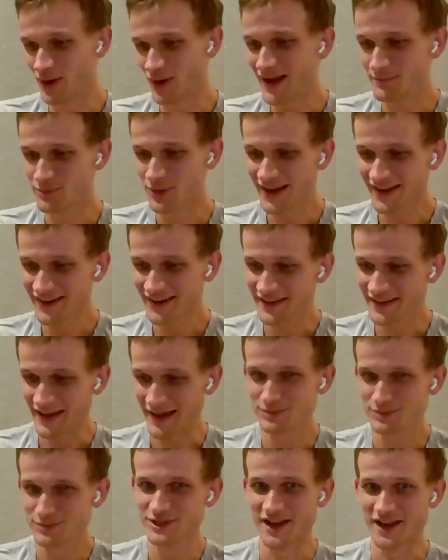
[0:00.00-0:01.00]
Brian
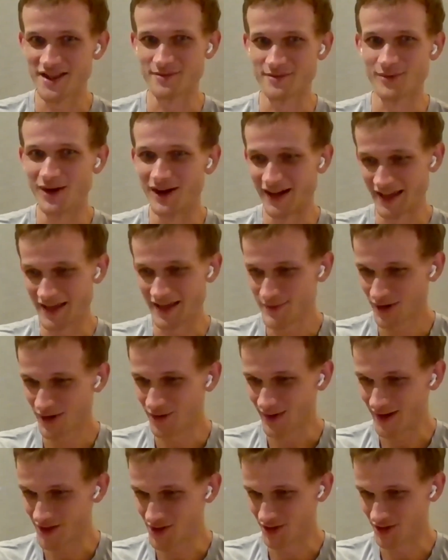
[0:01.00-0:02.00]
Kaplan is wrong.
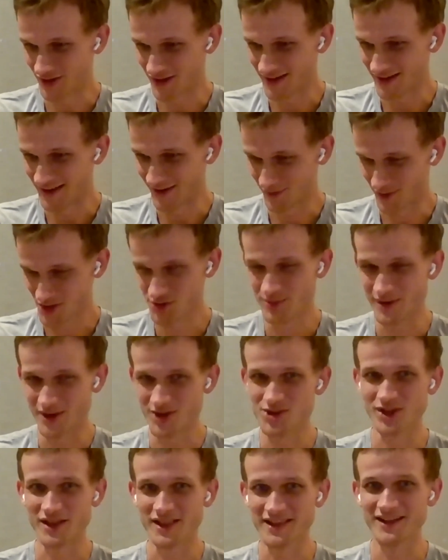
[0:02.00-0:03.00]
Immigration
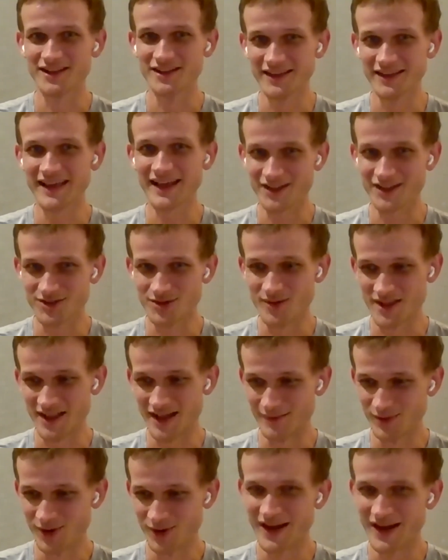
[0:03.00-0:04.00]
restrictions can do
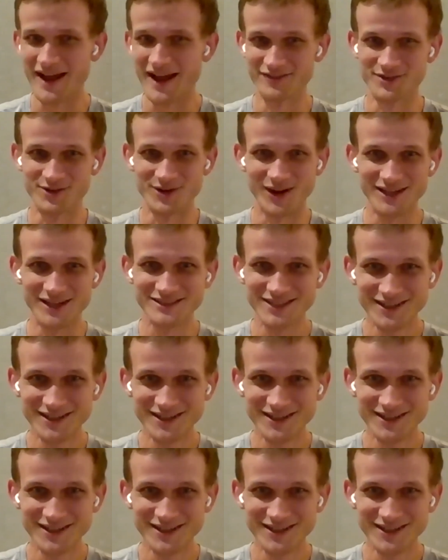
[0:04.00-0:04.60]
some good after all.